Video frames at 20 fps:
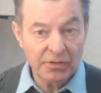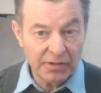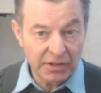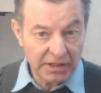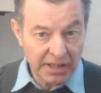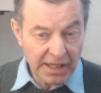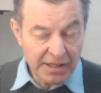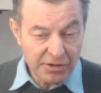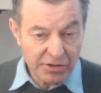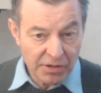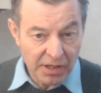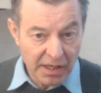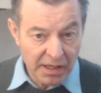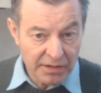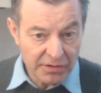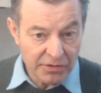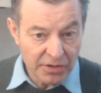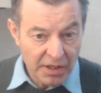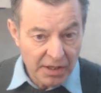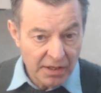of
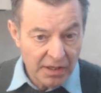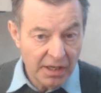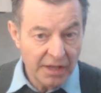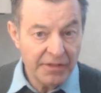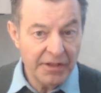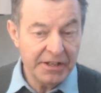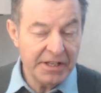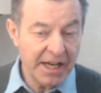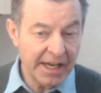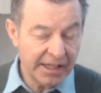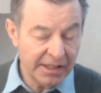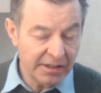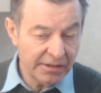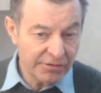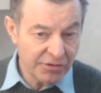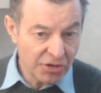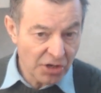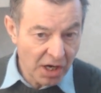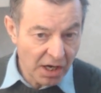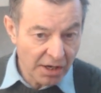electrons, the
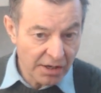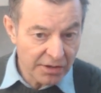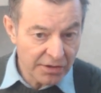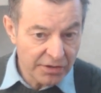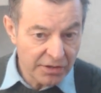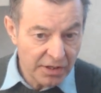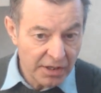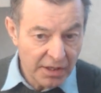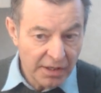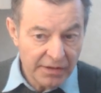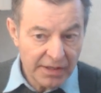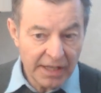negative charge.